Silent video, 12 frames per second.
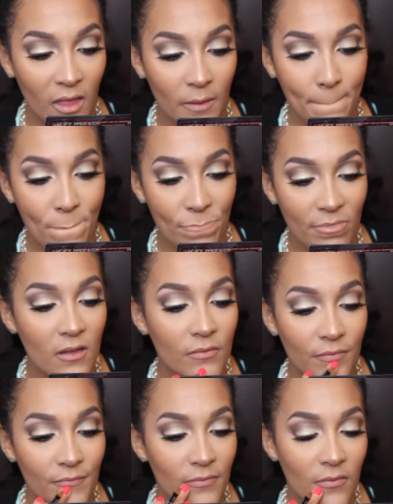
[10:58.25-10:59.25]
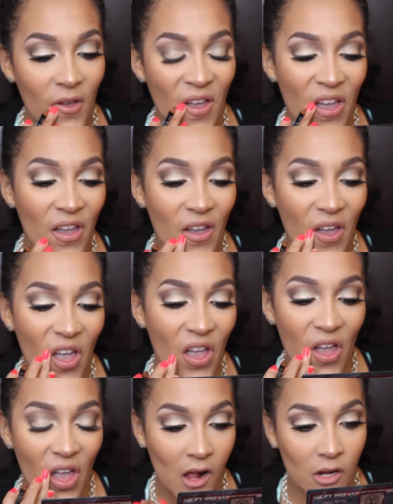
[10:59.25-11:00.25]
today Milk Cosmetics
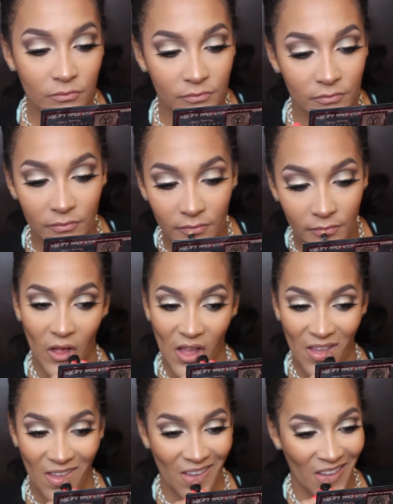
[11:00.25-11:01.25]
in Laced.